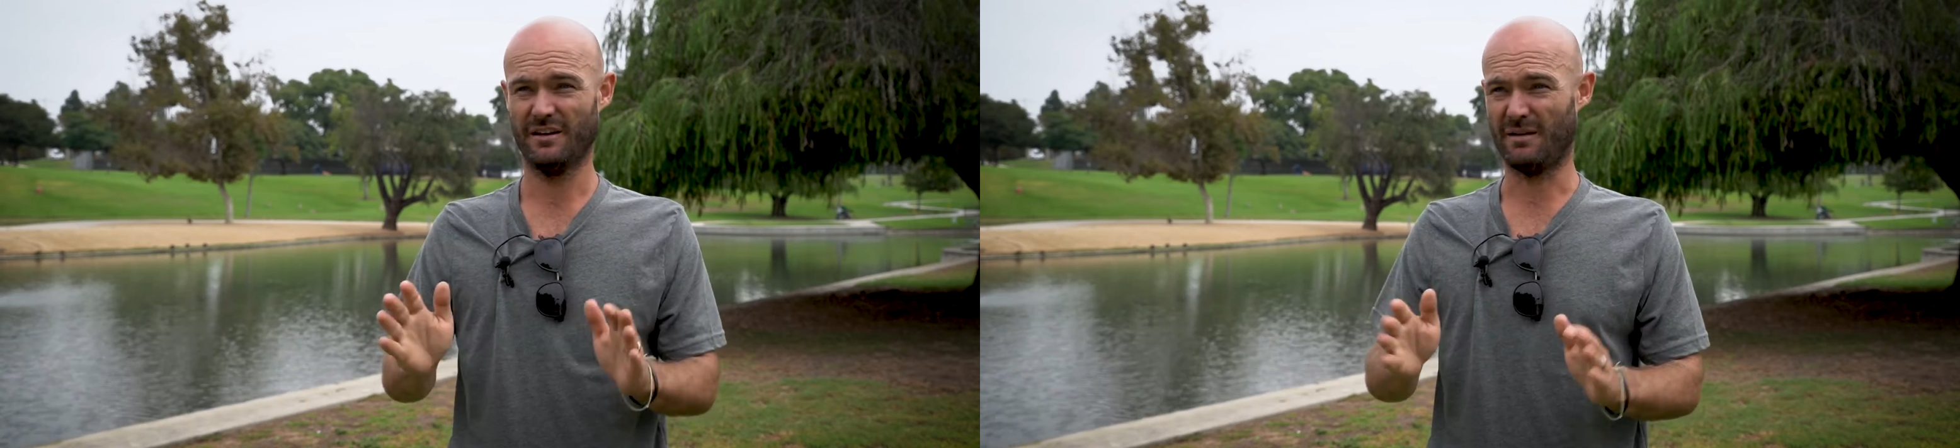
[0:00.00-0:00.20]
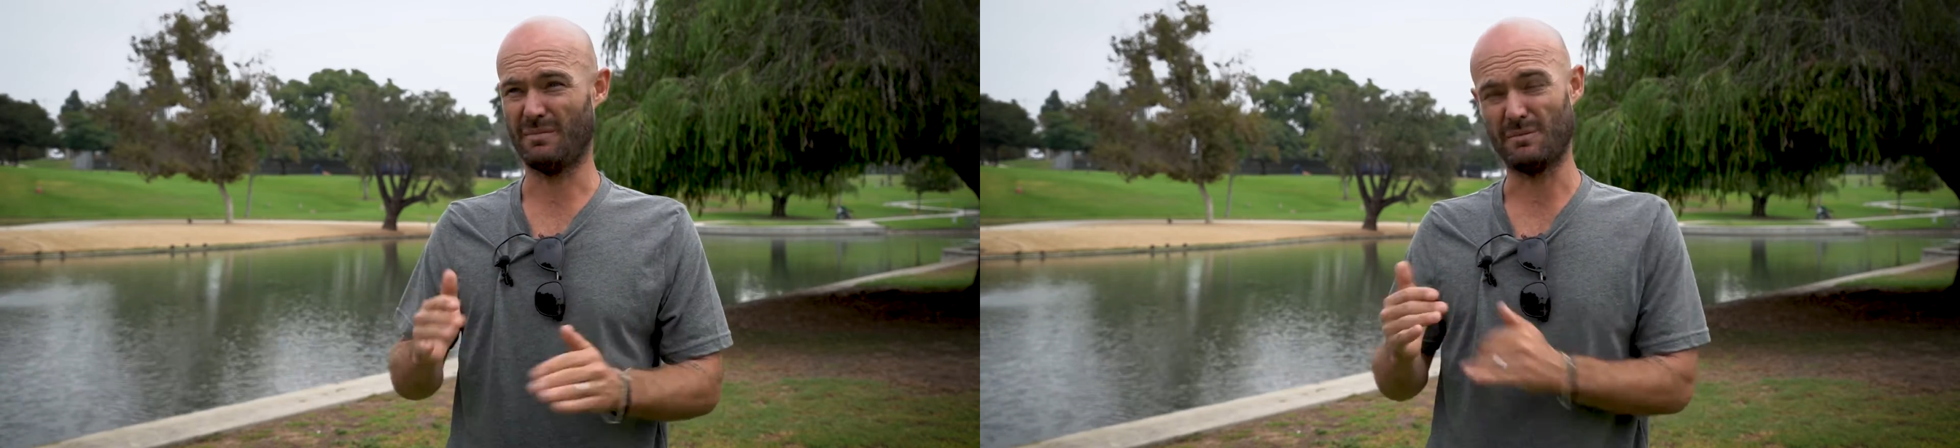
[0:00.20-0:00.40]

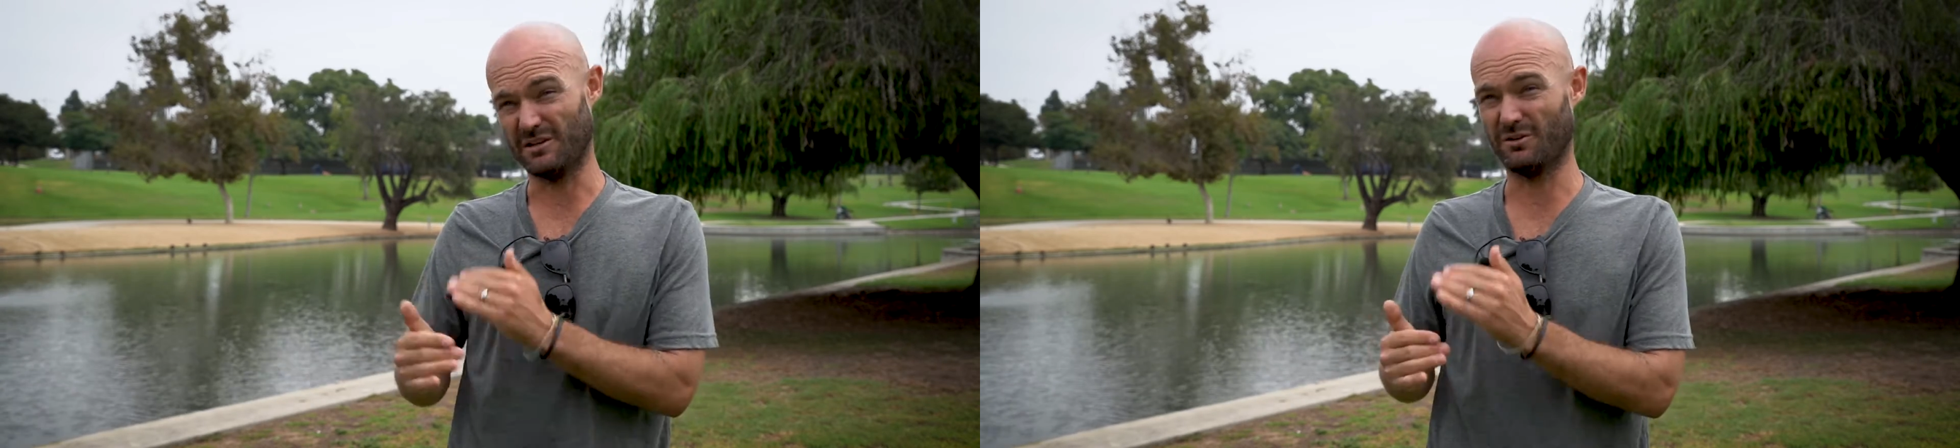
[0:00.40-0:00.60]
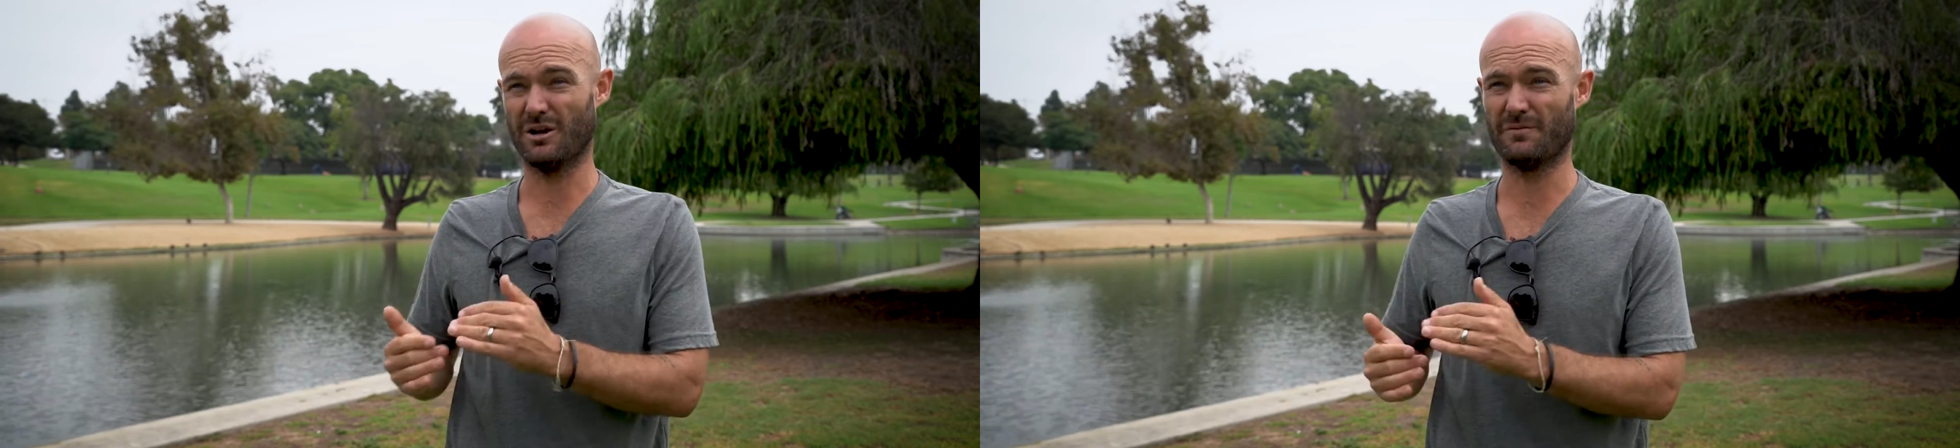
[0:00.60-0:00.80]
and maybe a
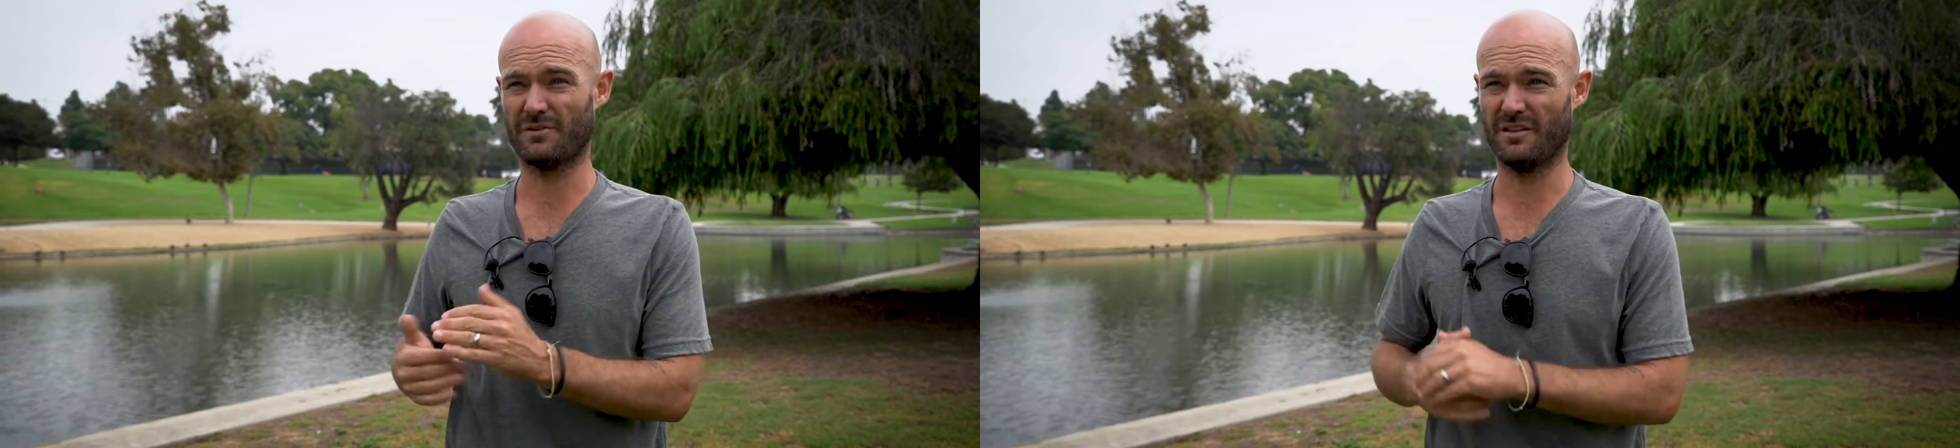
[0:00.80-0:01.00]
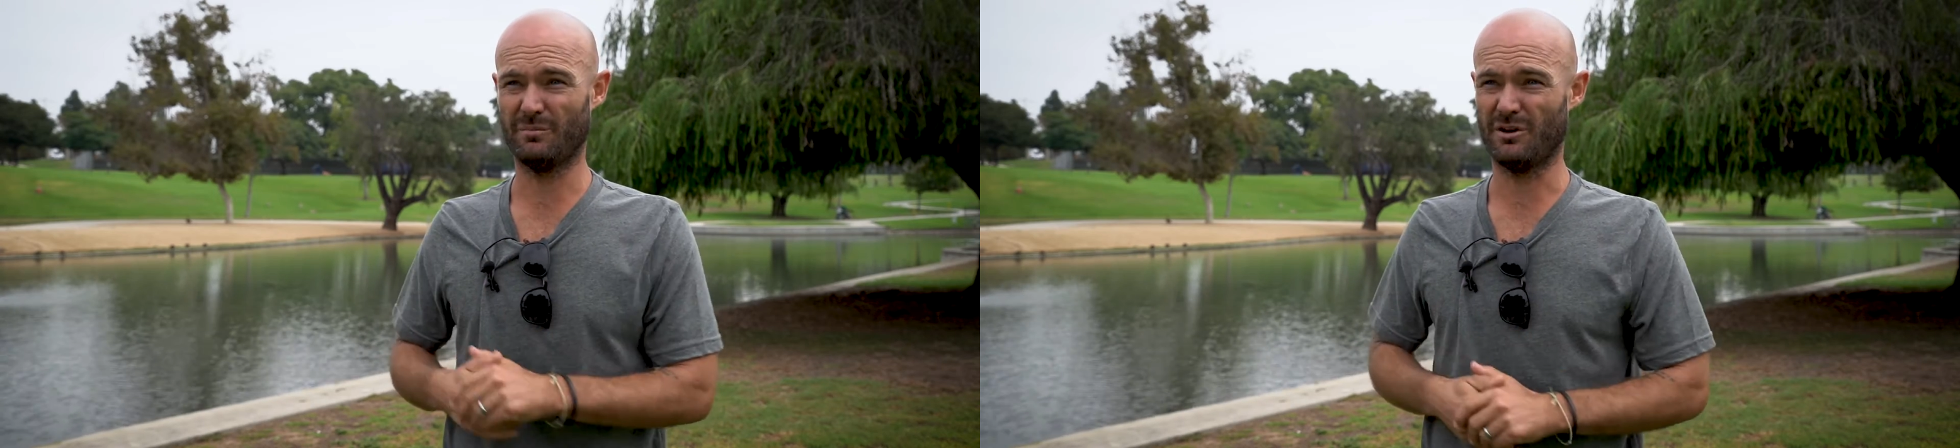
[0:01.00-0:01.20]
little
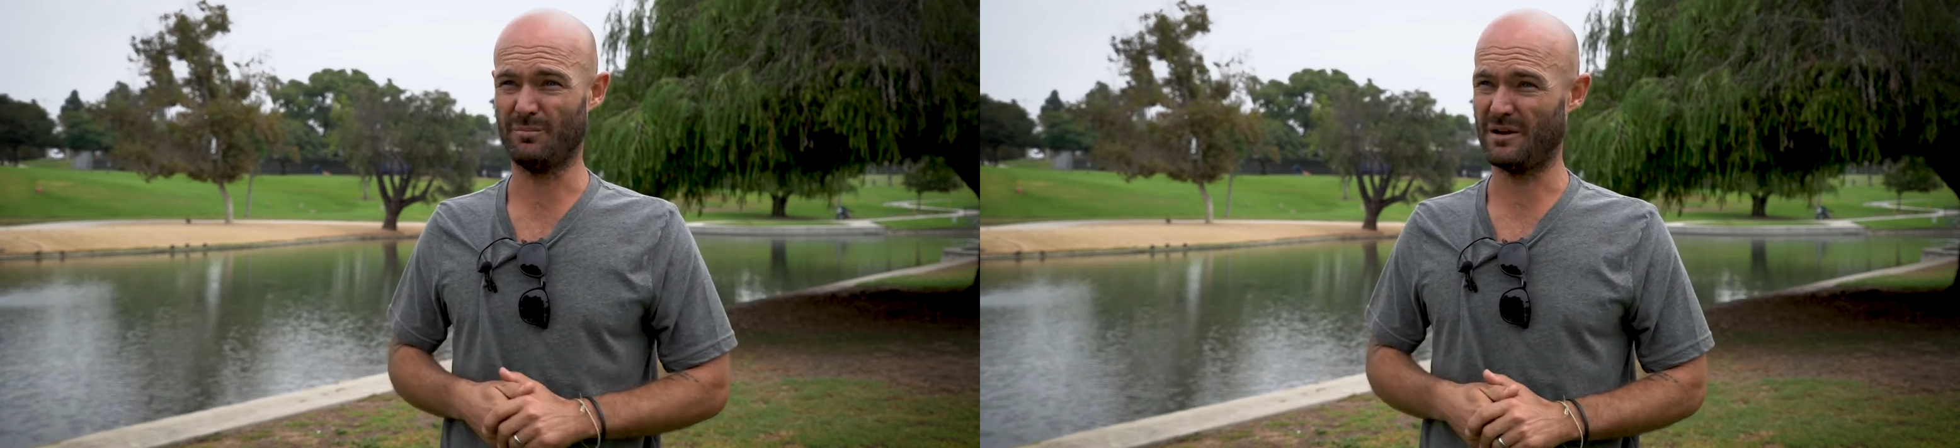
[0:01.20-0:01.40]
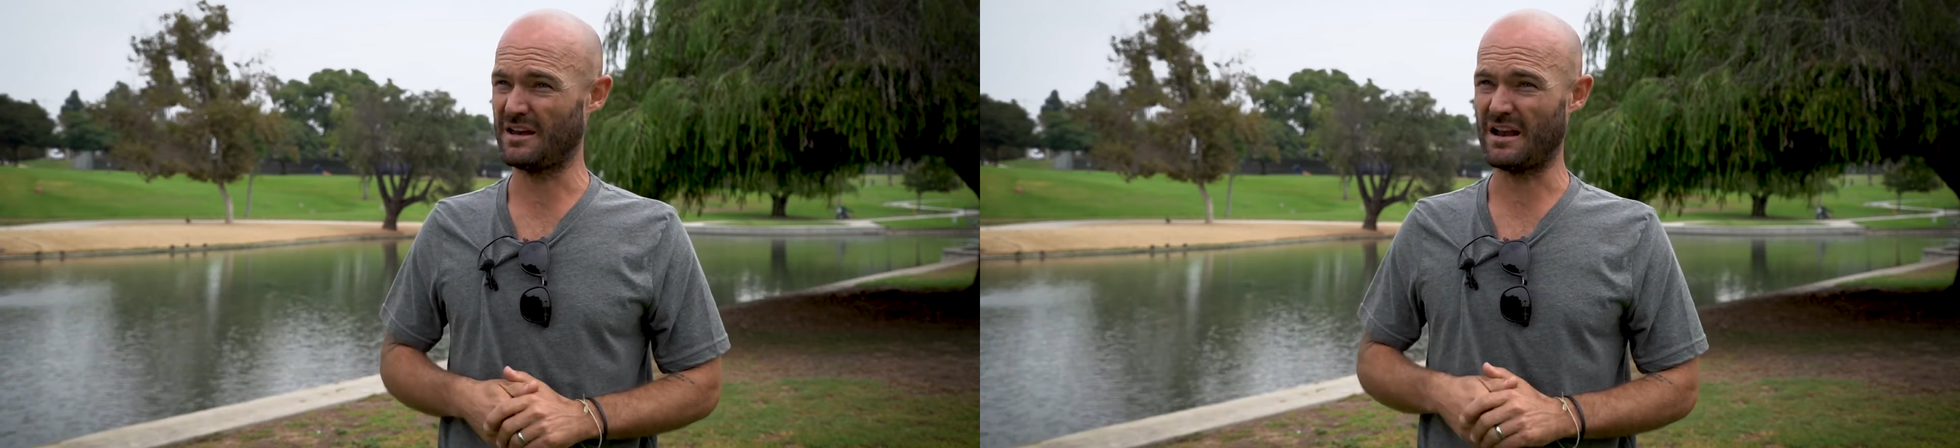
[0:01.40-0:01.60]
comfort on the ball,
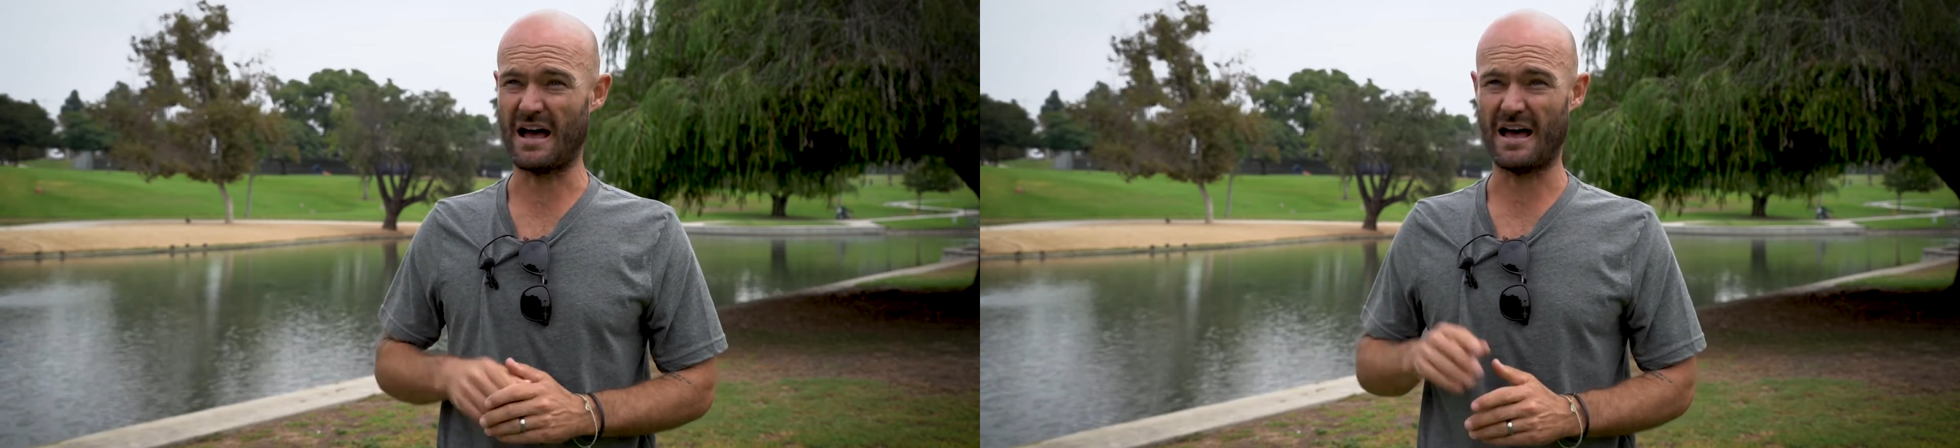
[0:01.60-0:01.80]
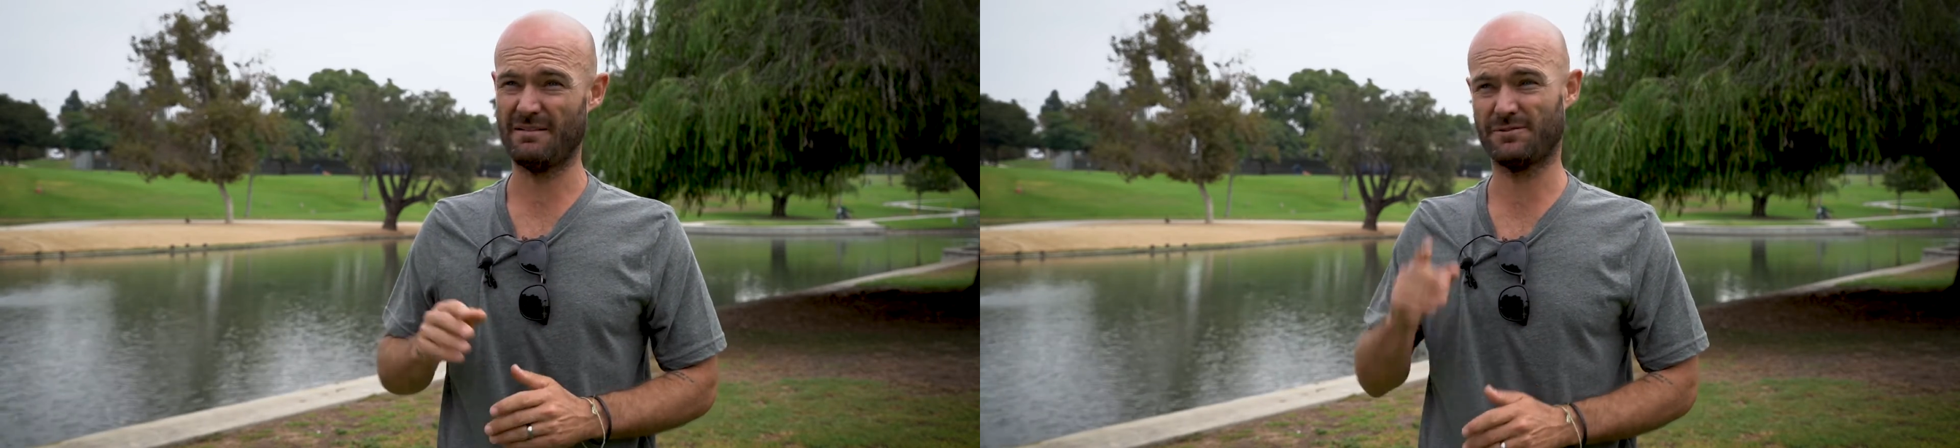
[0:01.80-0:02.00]
but
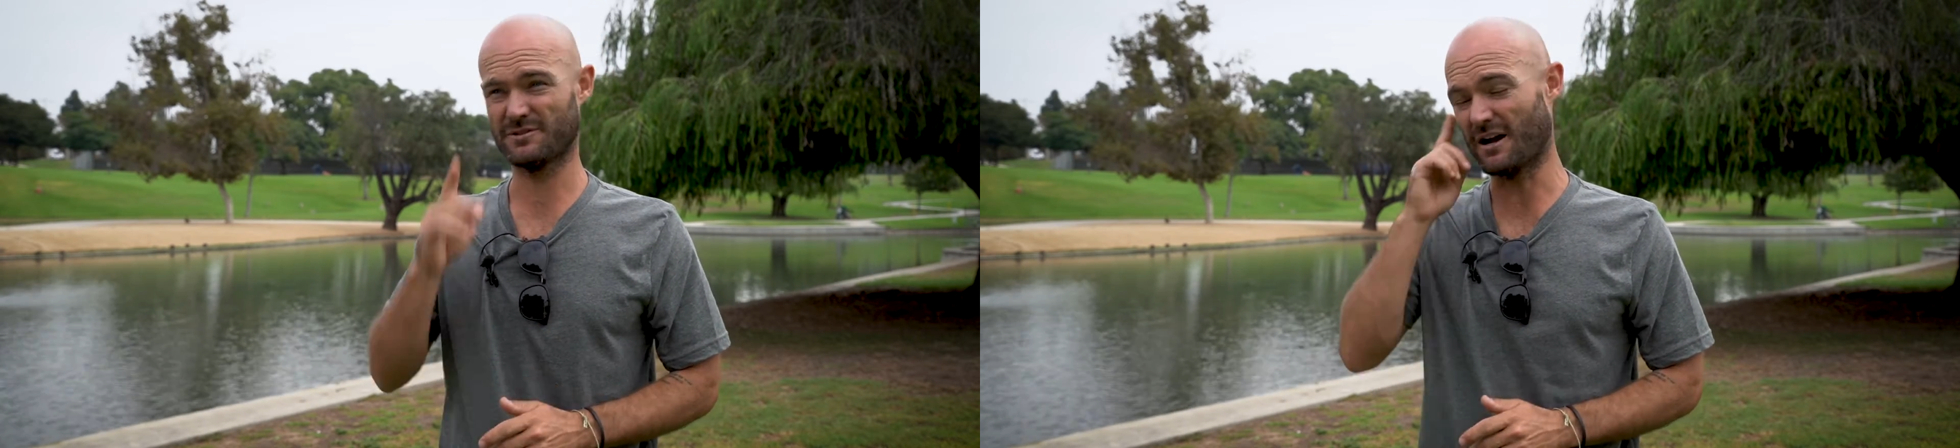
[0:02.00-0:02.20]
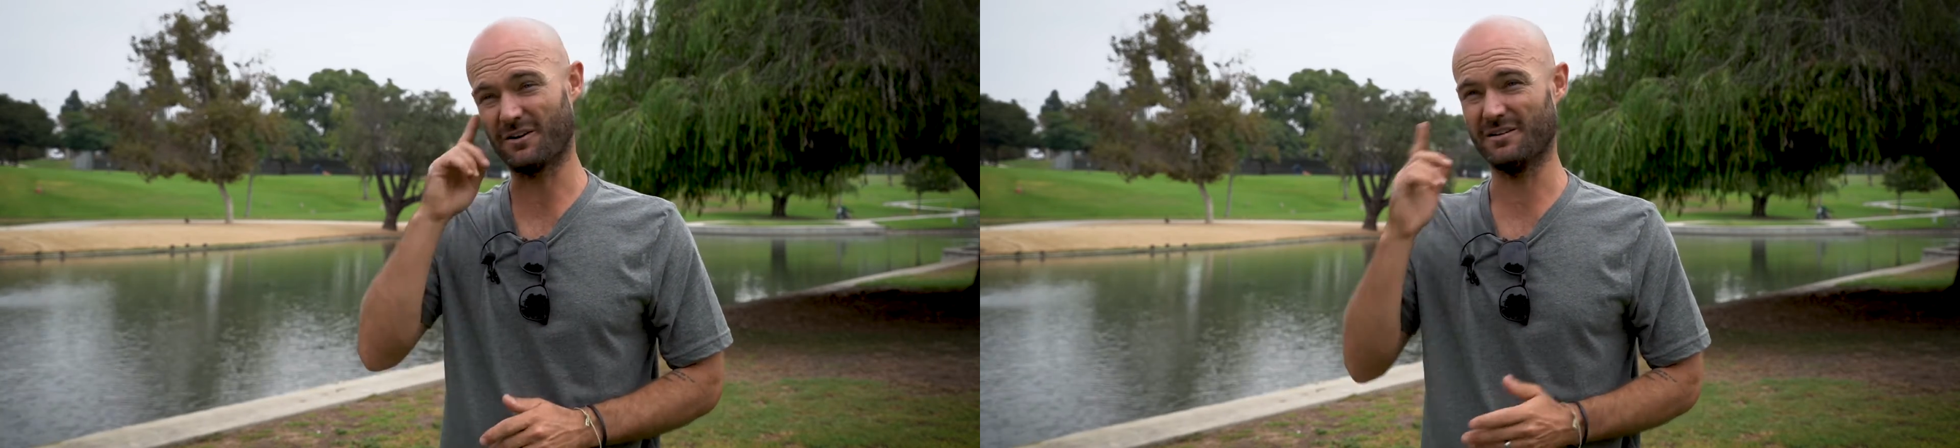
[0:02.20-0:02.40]
not for soccer